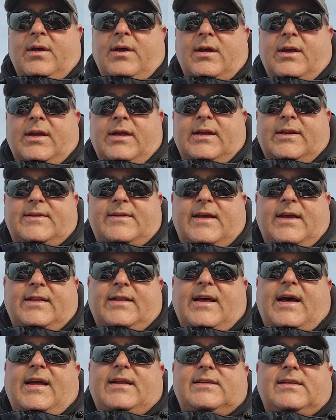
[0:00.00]
I'm going to take
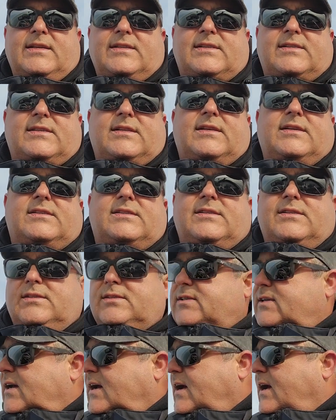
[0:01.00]
that. This
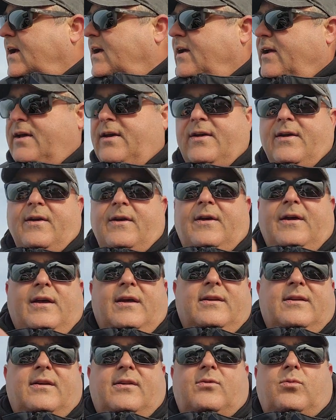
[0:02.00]
is
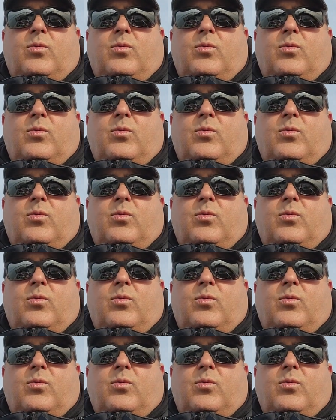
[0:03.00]
another